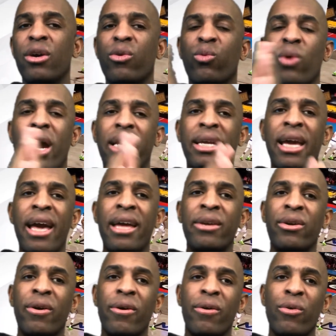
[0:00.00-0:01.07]
right hand
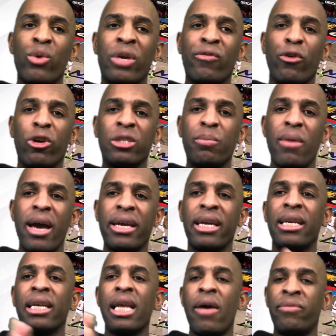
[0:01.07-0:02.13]
reverse
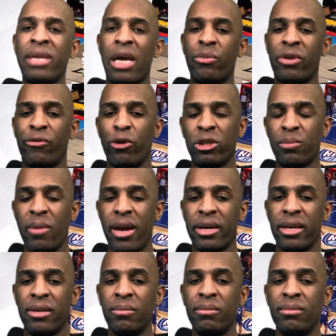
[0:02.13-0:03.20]
micing, left hand reverse
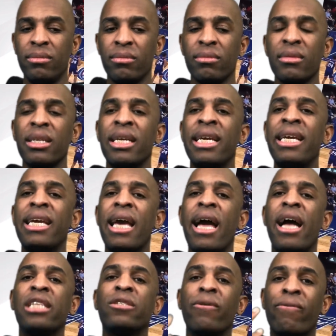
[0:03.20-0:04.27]
micing, he
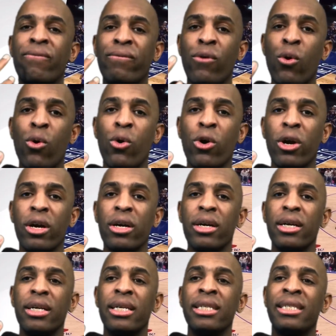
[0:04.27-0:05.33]
adds four
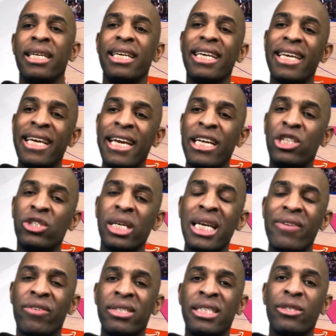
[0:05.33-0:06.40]
to each and
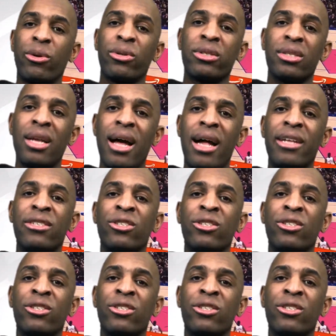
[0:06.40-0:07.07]
every single slot.